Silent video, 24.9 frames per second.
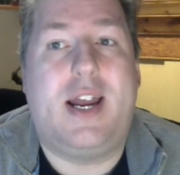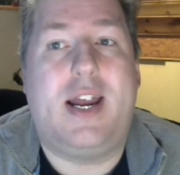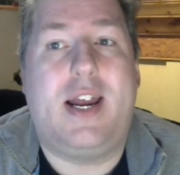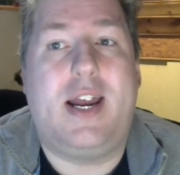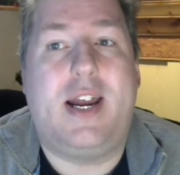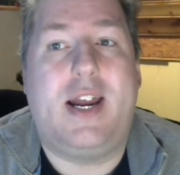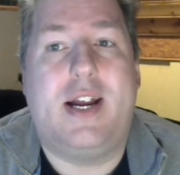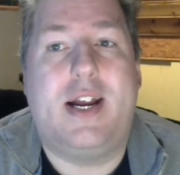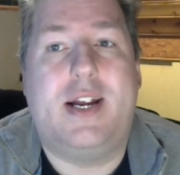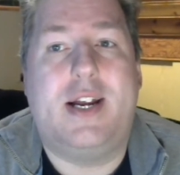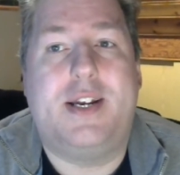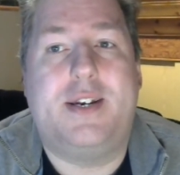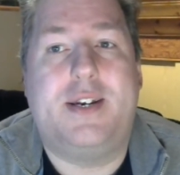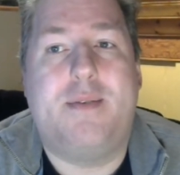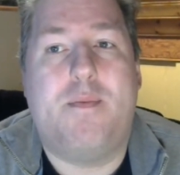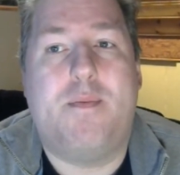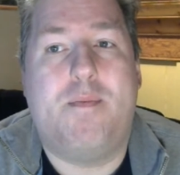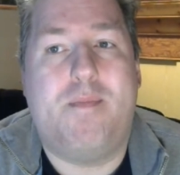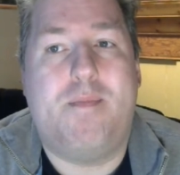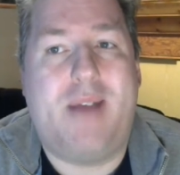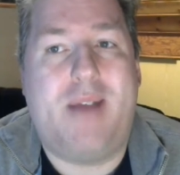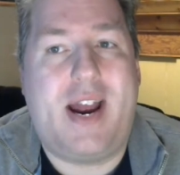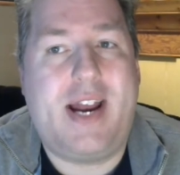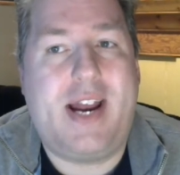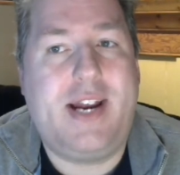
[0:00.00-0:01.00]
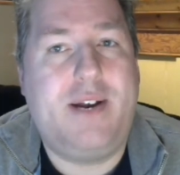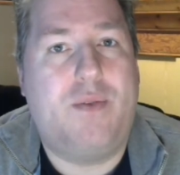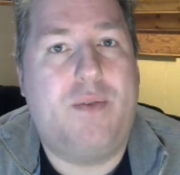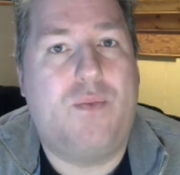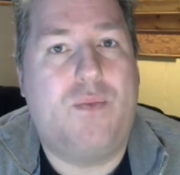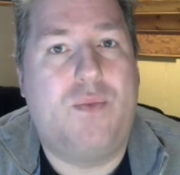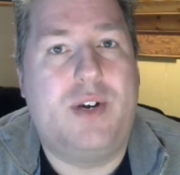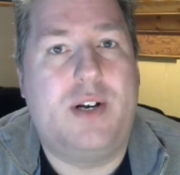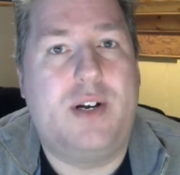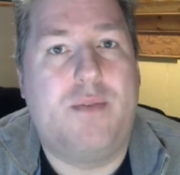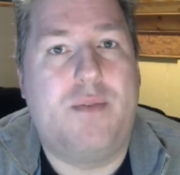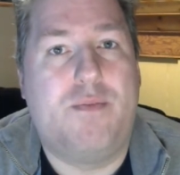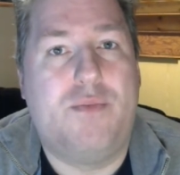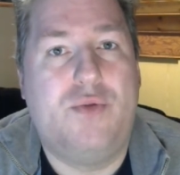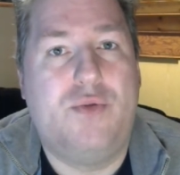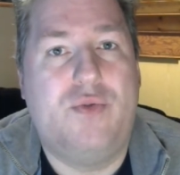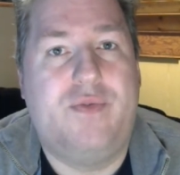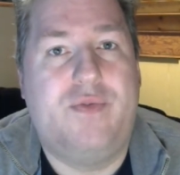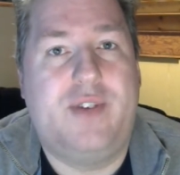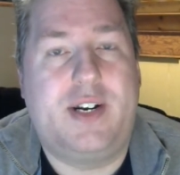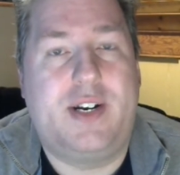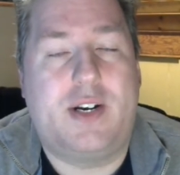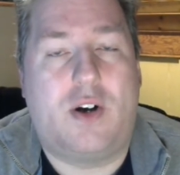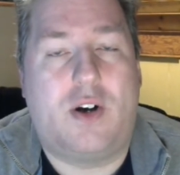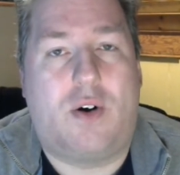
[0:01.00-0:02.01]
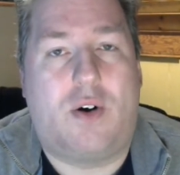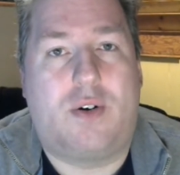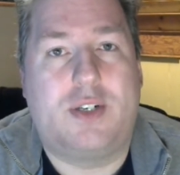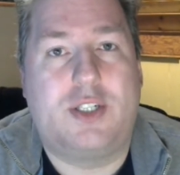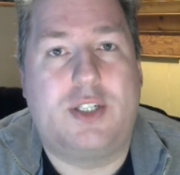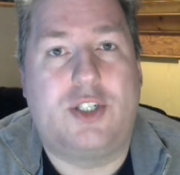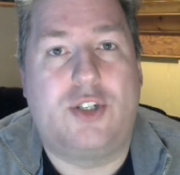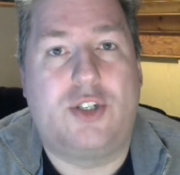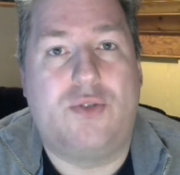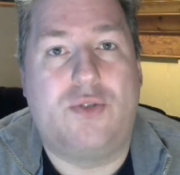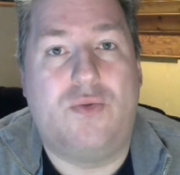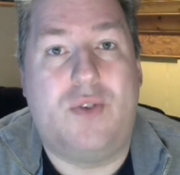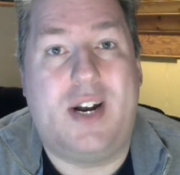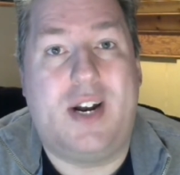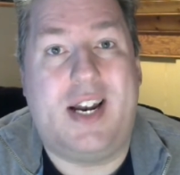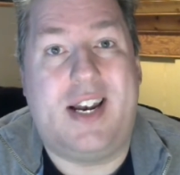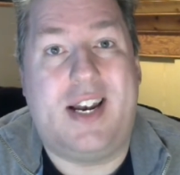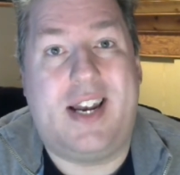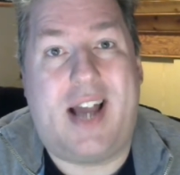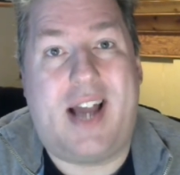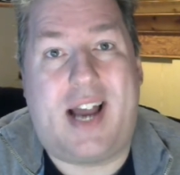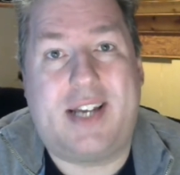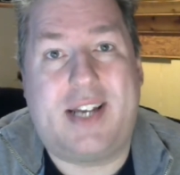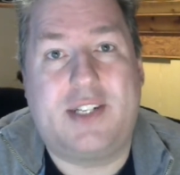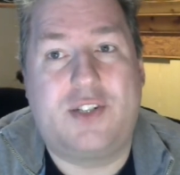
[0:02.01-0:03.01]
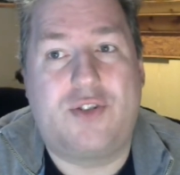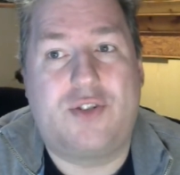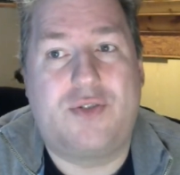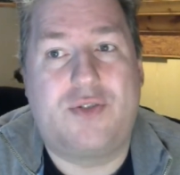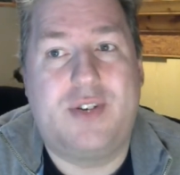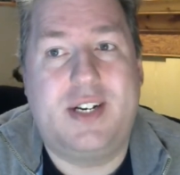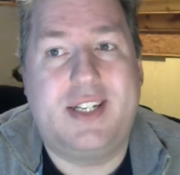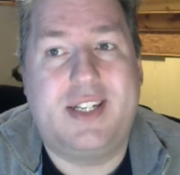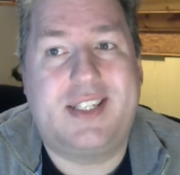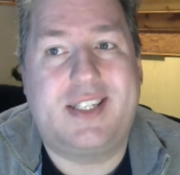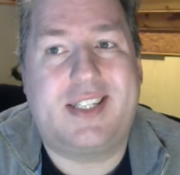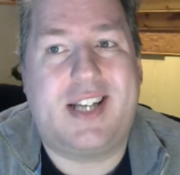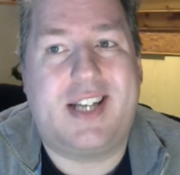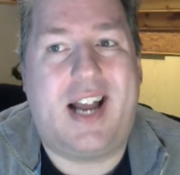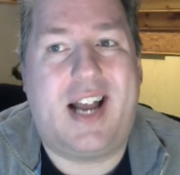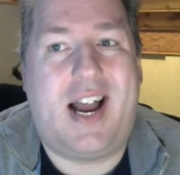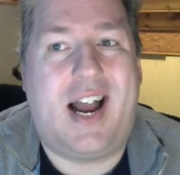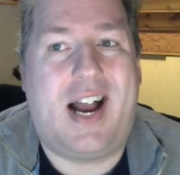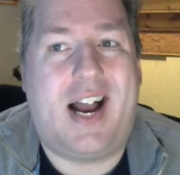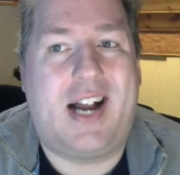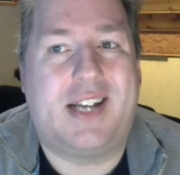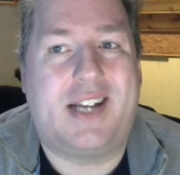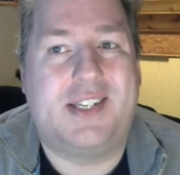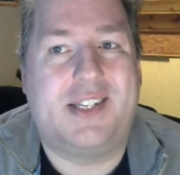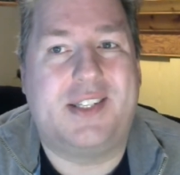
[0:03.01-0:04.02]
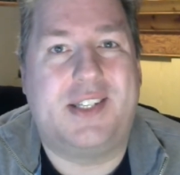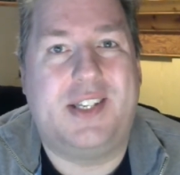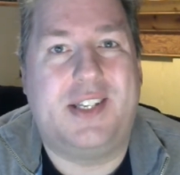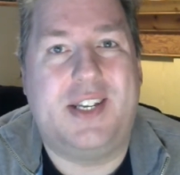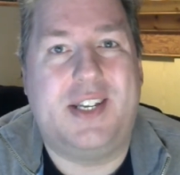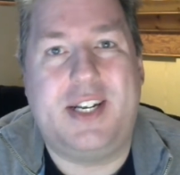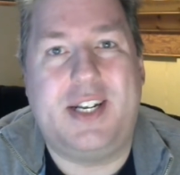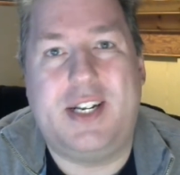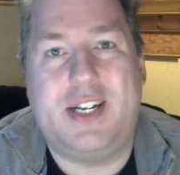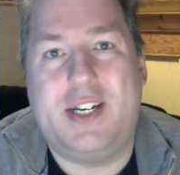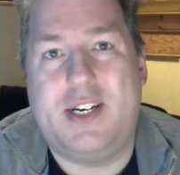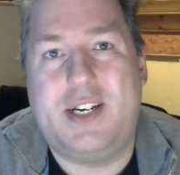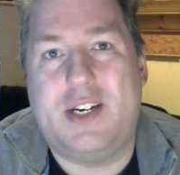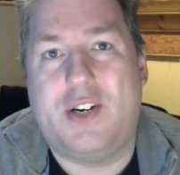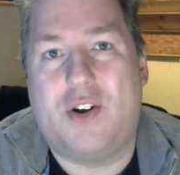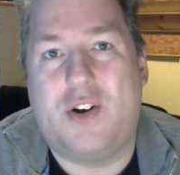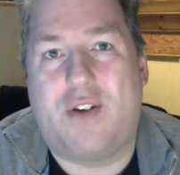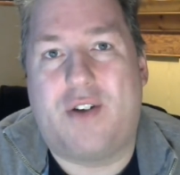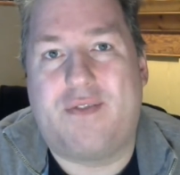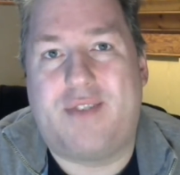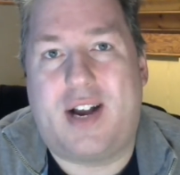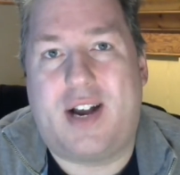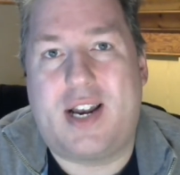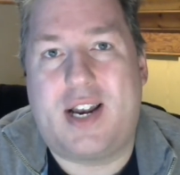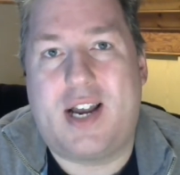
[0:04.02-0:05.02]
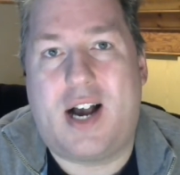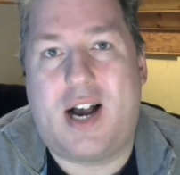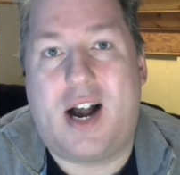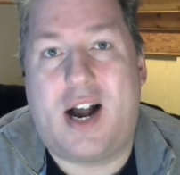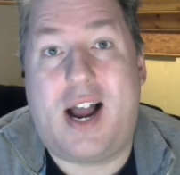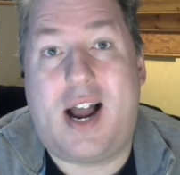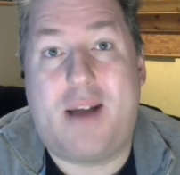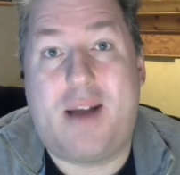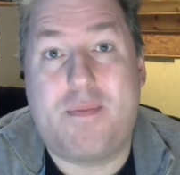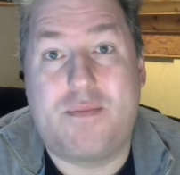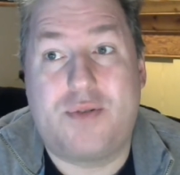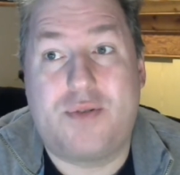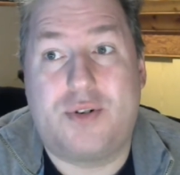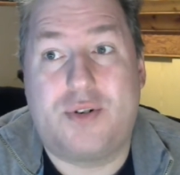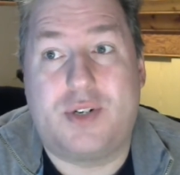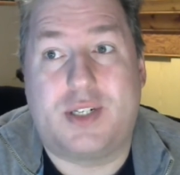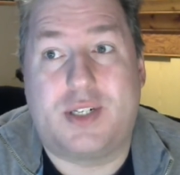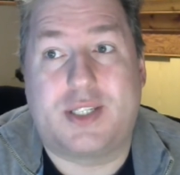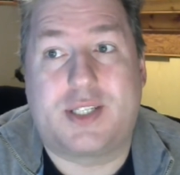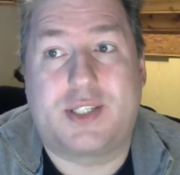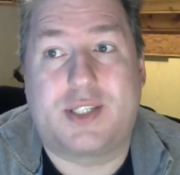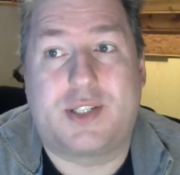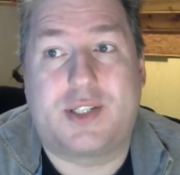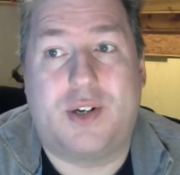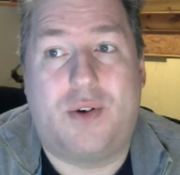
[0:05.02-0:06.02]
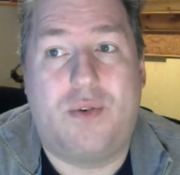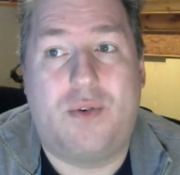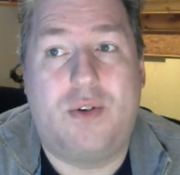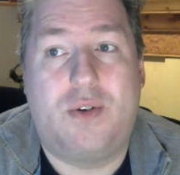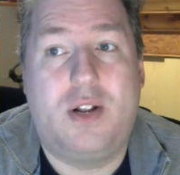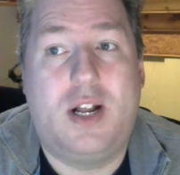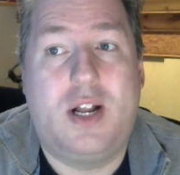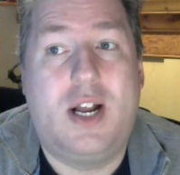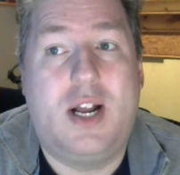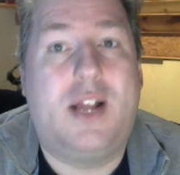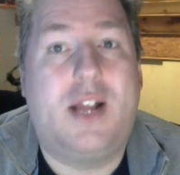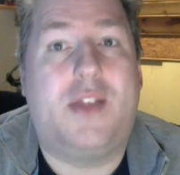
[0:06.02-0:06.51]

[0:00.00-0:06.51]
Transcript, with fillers: In May, we're moving on to Elantris and the novella Emperor's Soul.